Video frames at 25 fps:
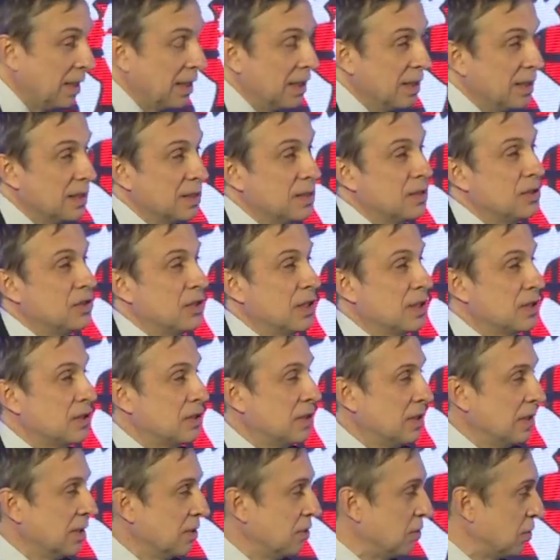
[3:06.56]
is
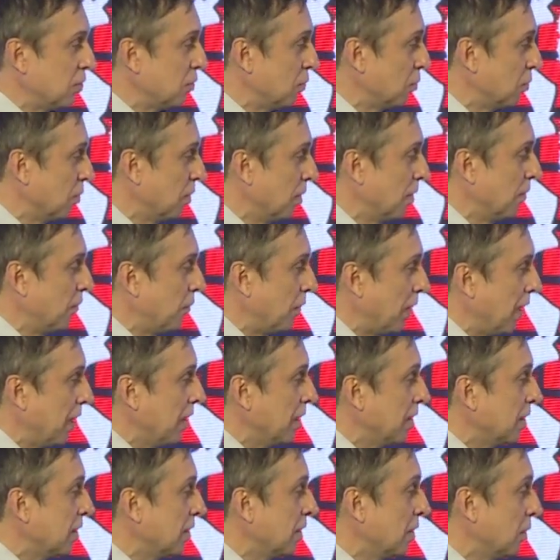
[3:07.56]
just to
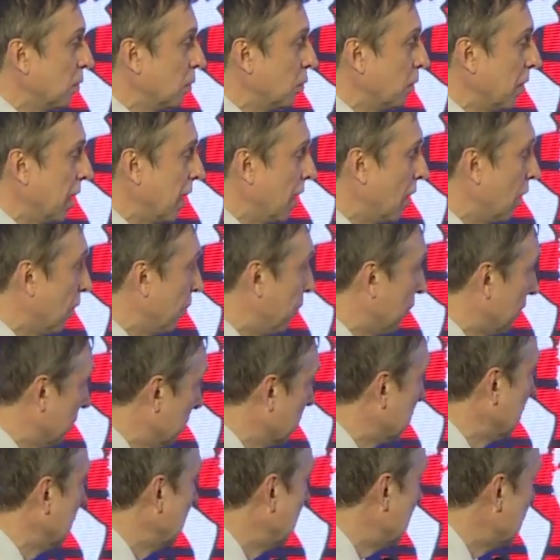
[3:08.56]
find the way of
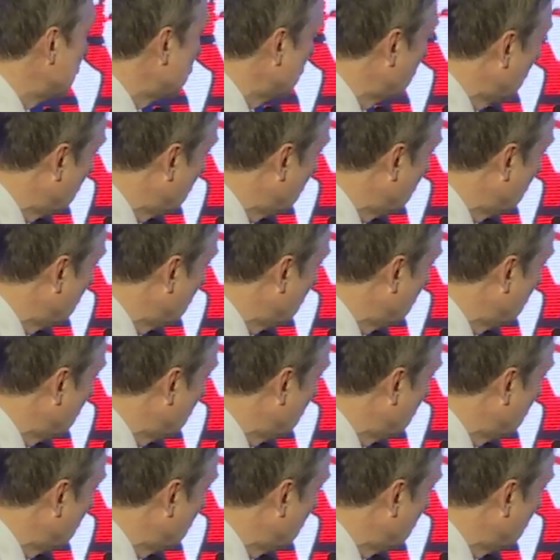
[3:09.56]
combination